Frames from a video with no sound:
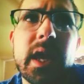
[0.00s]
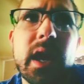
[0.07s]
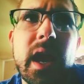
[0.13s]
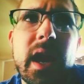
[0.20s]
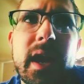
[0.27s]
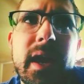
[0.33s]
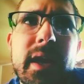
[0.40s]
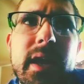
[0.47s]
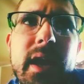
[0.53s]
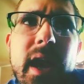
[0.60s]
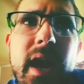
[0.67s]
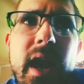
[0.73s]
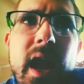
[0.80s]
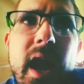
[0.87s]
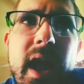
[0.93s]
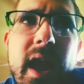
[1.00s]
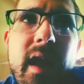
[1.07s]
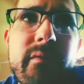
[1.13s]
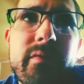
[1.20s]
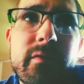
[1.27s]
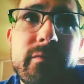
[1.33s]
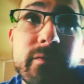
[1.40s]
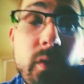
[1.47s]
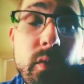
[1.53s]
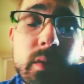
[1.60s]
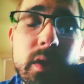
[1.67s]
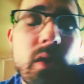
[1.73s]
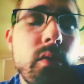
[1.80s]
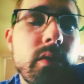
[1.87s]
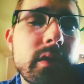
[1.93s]
I have the full
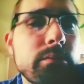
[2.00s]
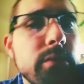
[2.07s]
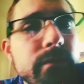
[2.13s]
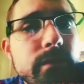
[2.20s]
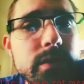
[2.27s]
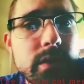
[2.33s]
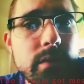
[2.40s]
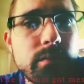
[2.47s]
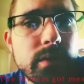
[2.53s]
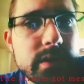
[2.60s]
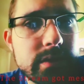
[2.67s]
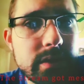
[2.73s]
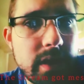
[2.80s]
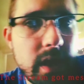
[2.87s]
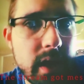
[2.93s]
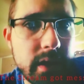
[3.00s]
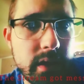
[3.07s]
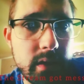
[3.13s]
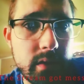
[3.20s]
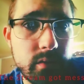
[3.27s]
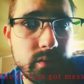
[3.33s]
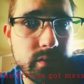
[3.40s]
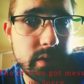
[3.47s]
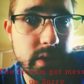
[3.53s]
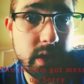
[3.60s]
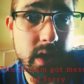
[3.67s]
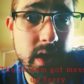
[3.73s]
recording, but for some reason I can only